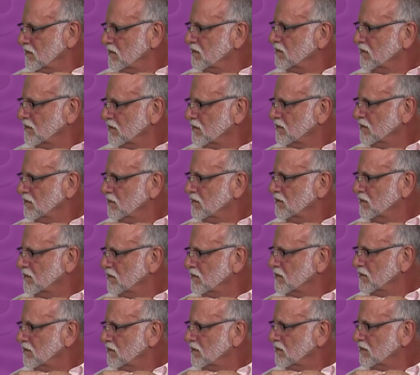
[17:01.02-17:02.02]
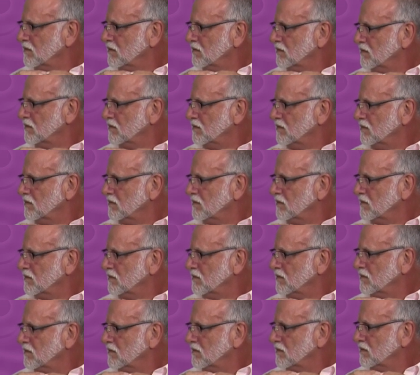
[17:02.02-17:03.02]

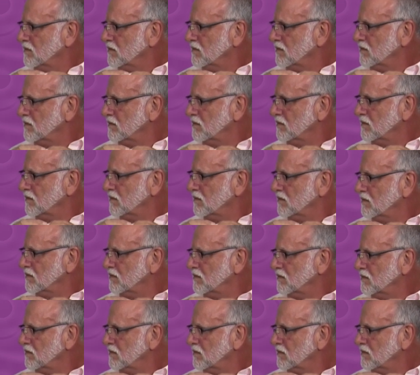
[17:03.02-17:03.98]
The person shown says nothing.